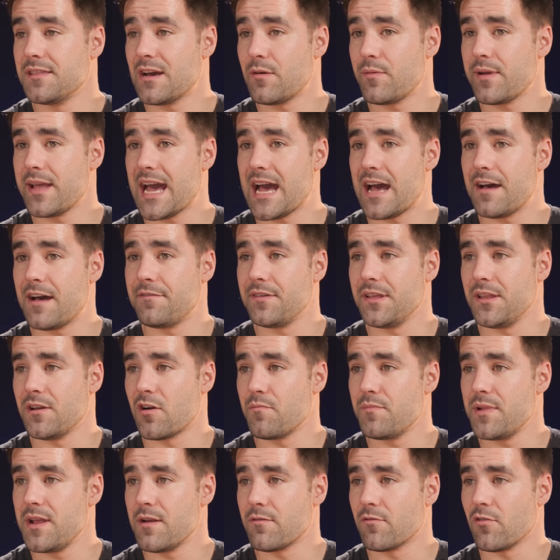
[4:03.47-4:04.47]
that we have in
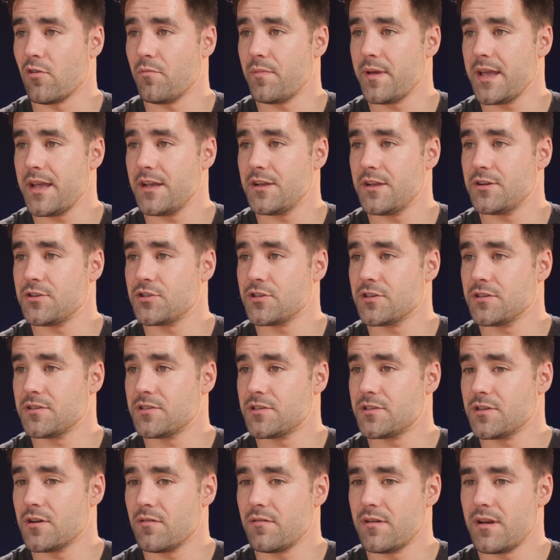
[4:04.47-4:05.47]
our B-roll page.
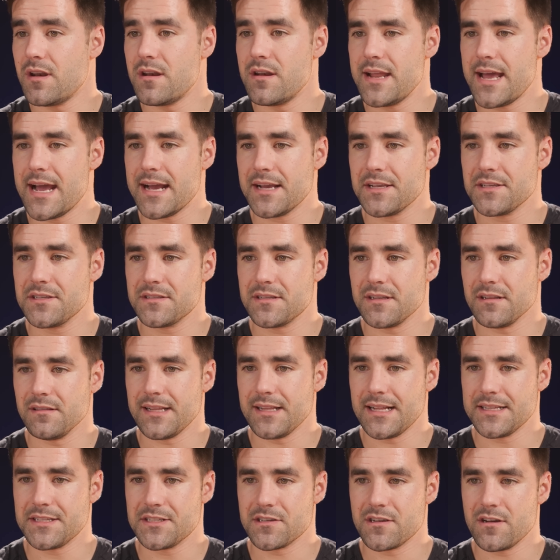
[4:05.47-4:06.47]
So next,
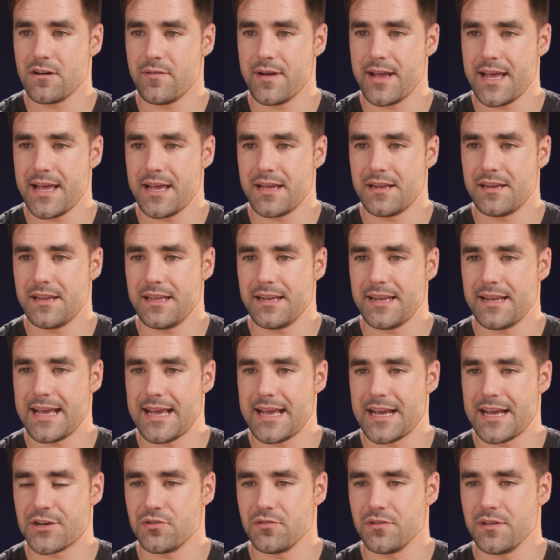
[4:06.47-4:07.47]
let's go ahead and
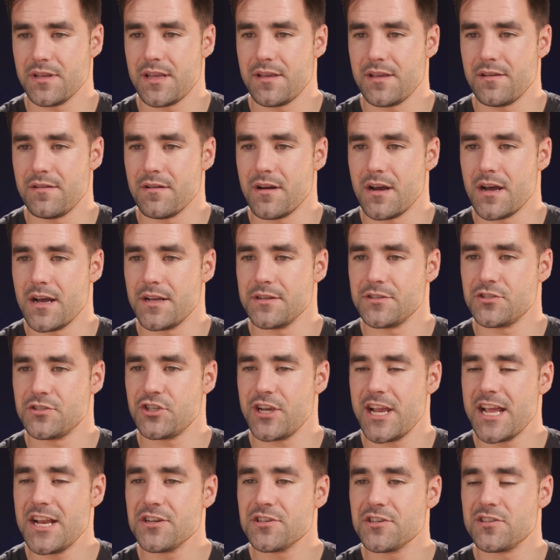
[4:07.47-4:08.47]
actually uh,
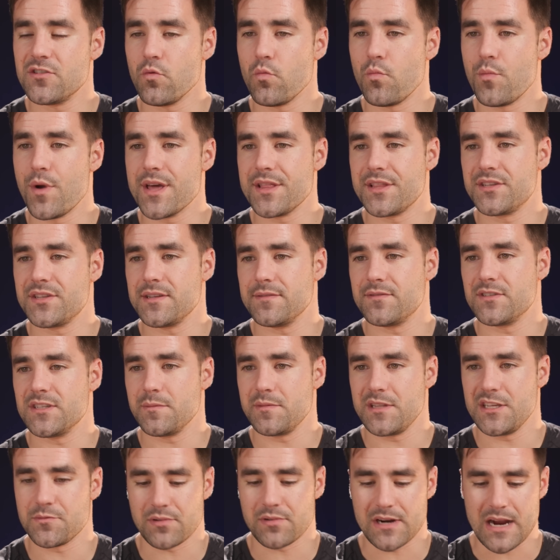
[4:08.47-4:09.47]
change the widths of
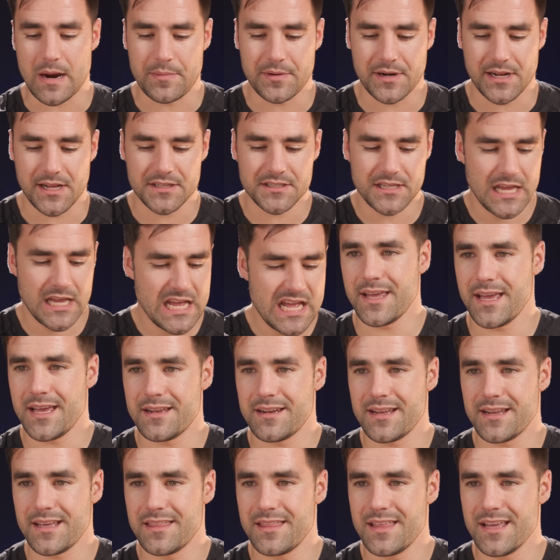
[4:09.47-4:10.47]
some of these properties.
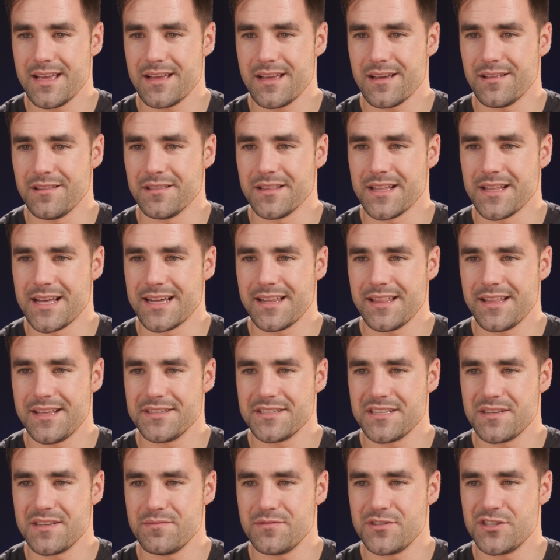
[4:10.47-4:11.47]
And I think a lot of
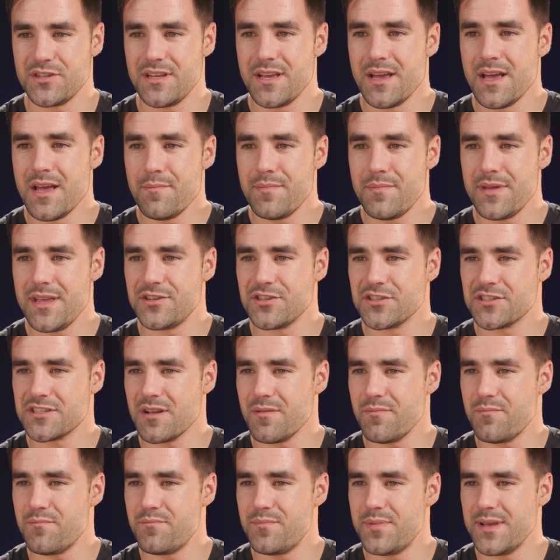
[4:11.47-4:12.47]
these can be just
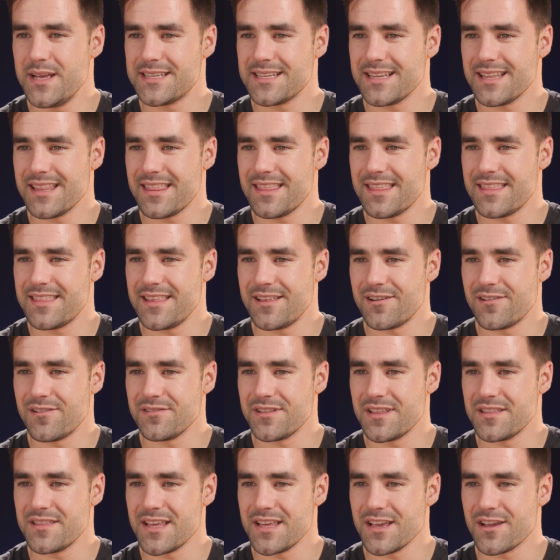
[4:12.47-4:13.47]
a bit
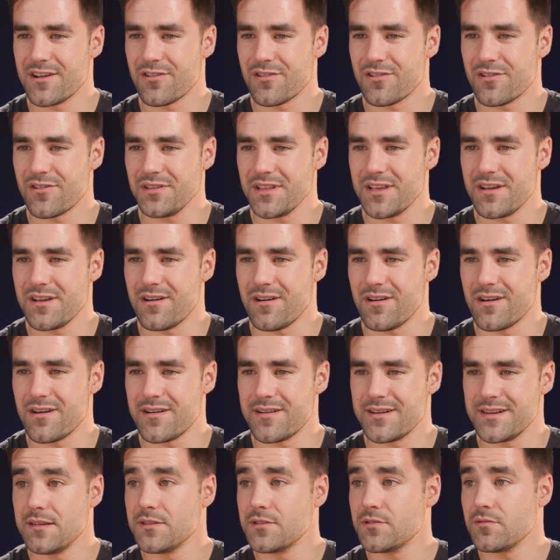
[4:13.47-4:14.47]
thinner than they currently
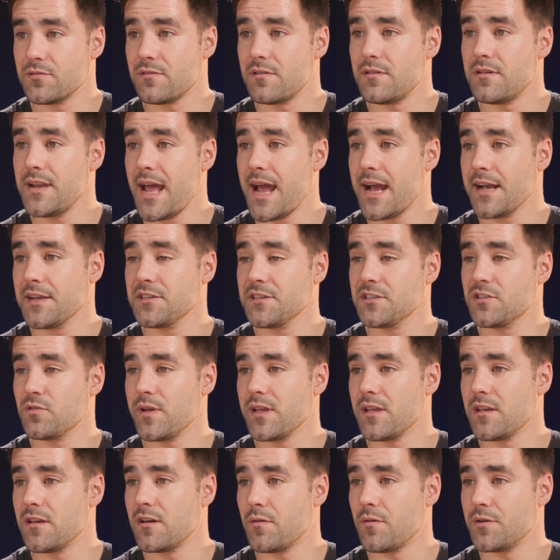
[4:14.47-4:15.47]
are. So next,
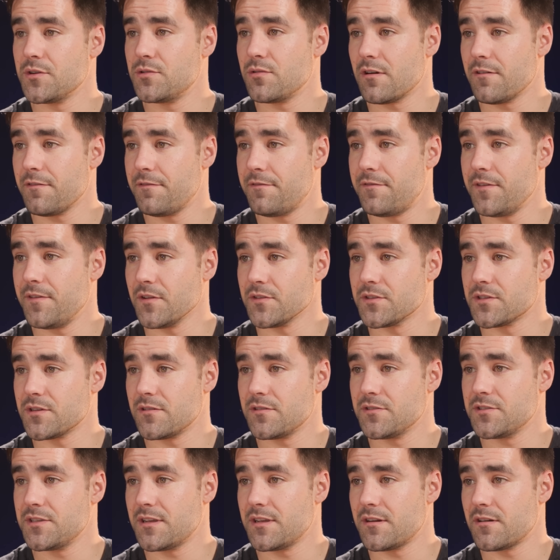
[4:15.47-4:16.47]
we can go into our
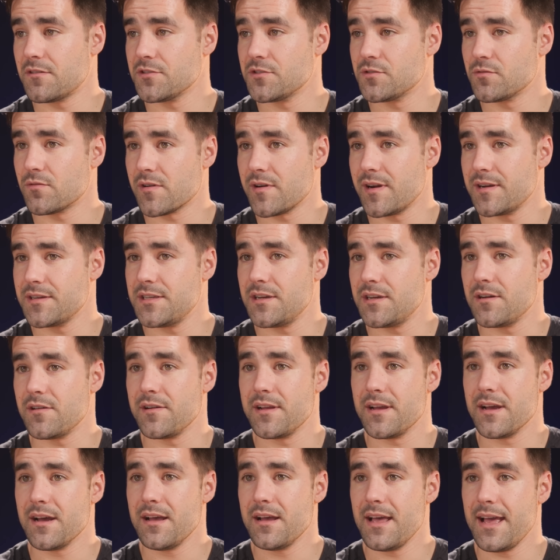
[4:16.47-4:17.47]
filters and our sort
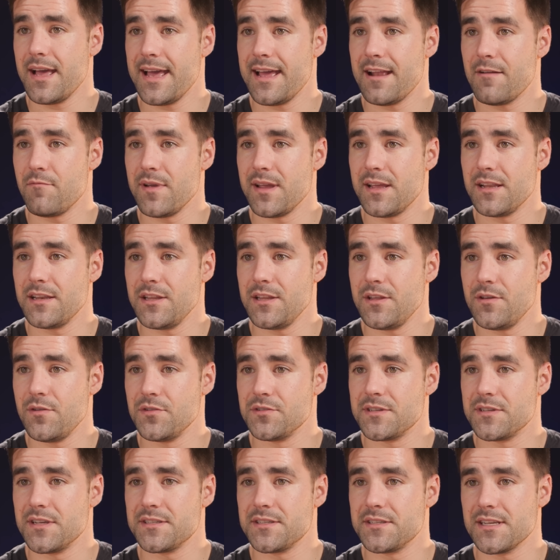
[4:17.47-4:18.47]
criteria, and we can
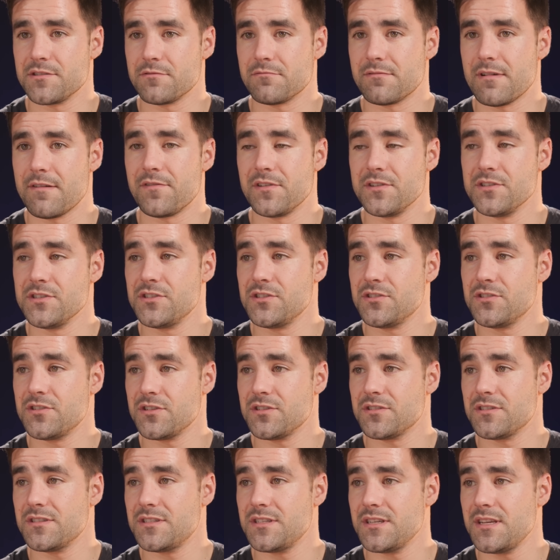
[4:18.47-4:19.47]
use this as a reference
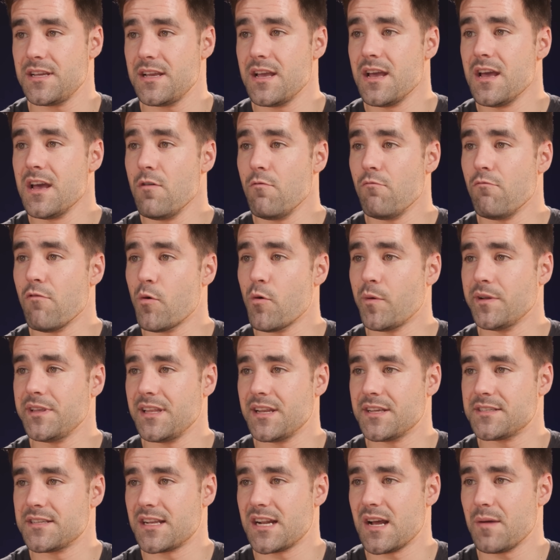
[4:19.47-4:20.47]
just to see what we need
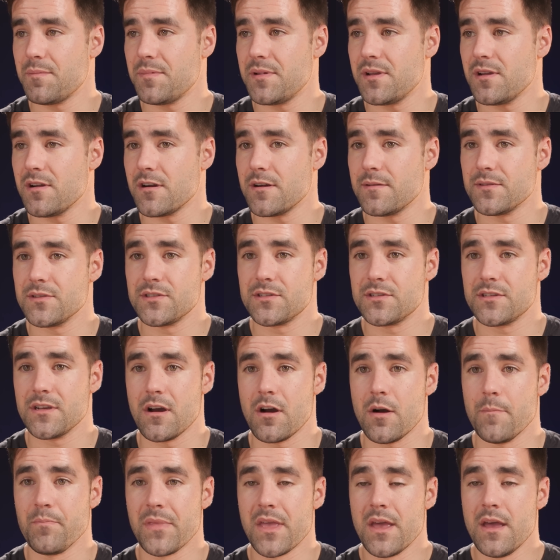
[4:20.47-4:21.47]
to set up here.
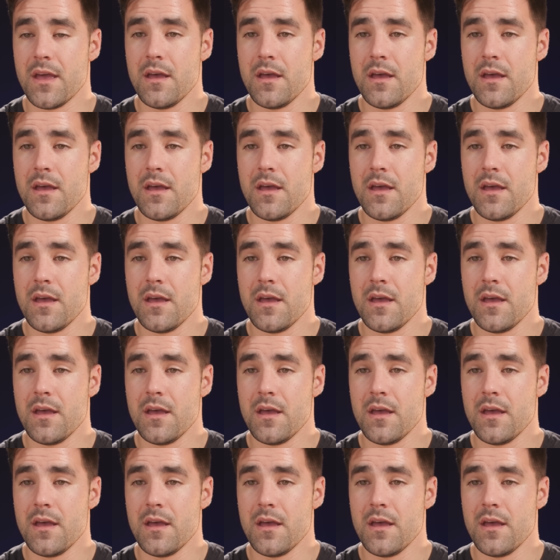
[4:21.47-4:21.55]
So